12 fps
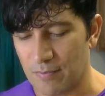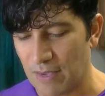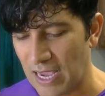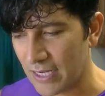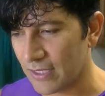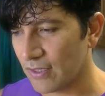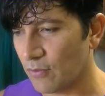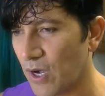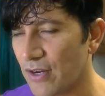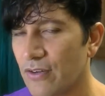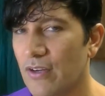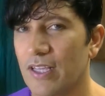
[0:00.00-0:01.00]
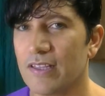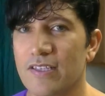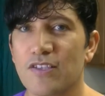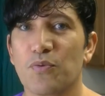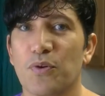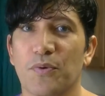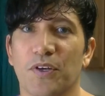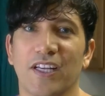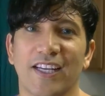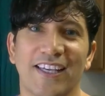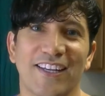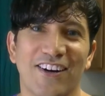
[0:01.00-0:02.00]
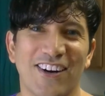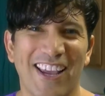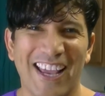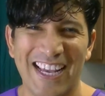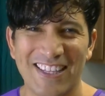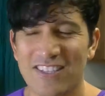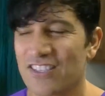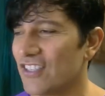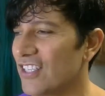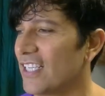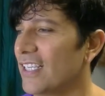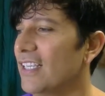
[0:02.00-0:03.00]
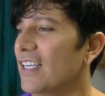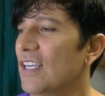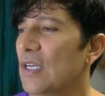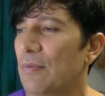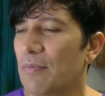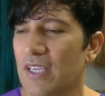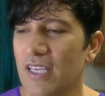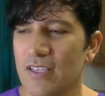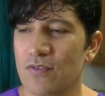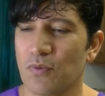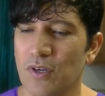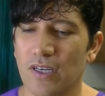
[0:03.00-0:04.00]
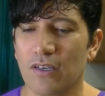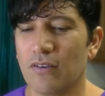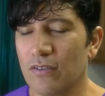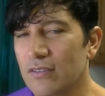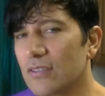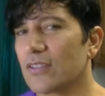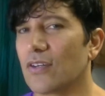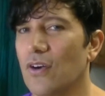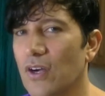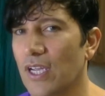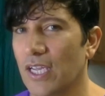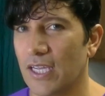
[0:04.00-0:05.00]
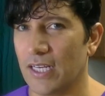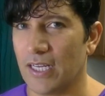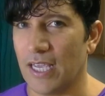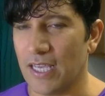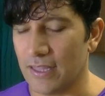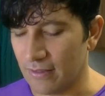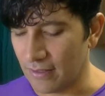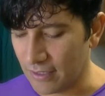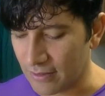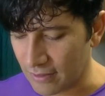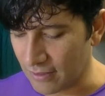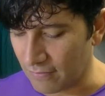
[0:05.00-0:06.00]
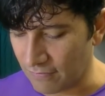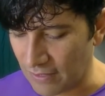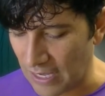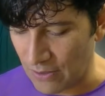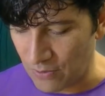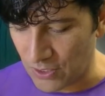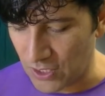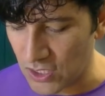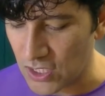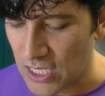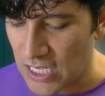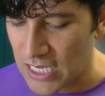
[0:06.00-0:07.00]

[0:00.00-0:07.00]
Adding the water, and this is where we're going to get our hands dirty because we're going to go ahead and knit the flour